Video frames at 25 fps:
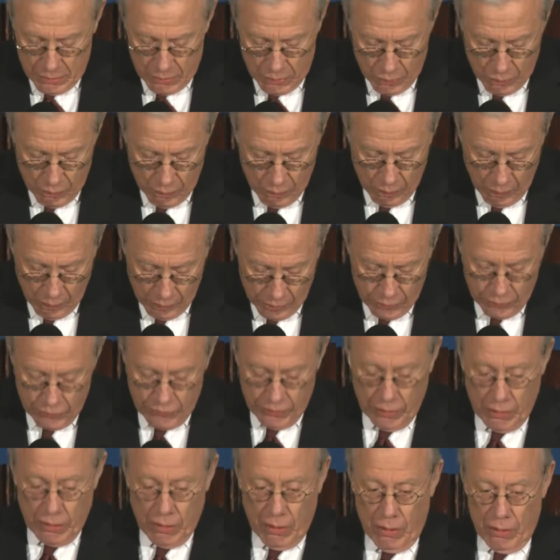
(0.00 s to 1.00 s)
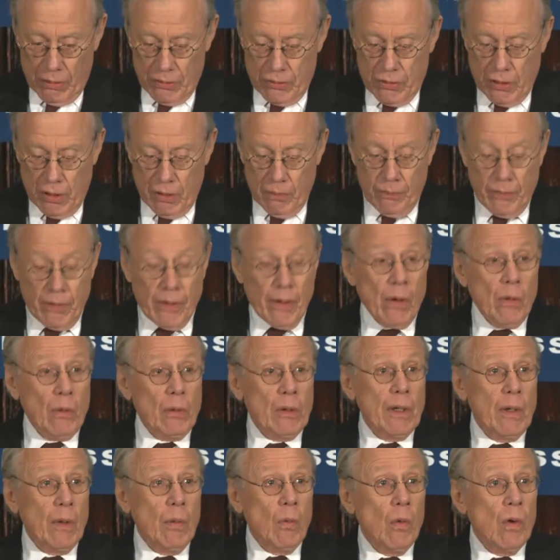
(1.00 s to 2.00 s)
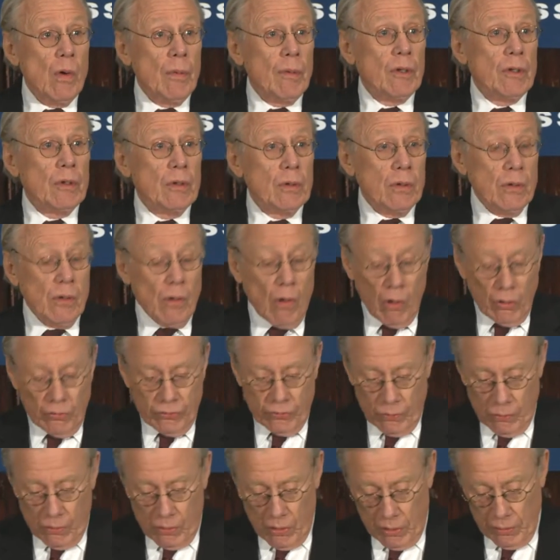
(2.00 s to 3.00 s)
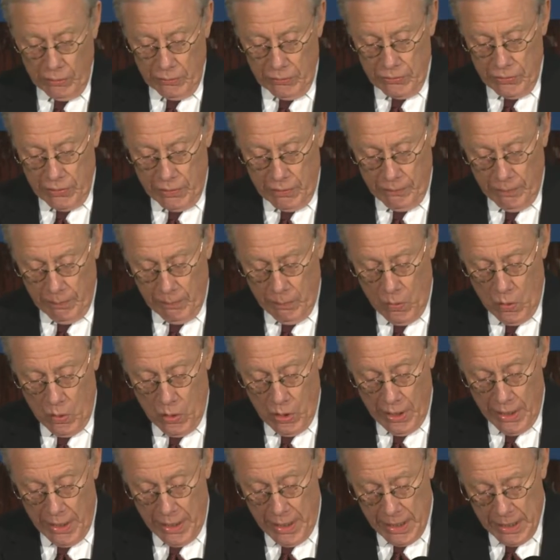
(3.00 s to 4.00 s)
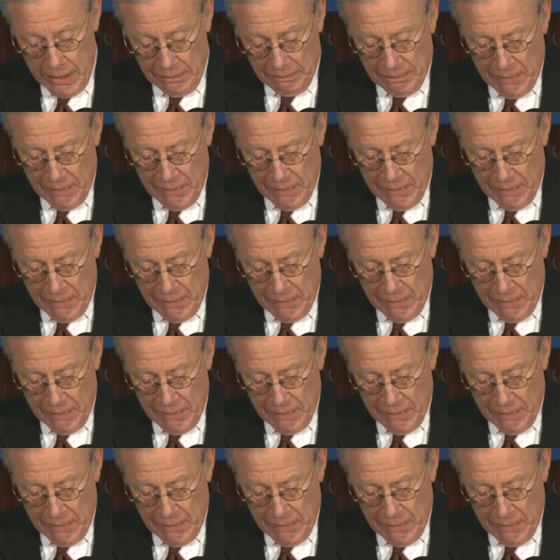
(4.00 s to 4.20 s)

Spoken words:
who used to call herself the only woman who also called herself a boy,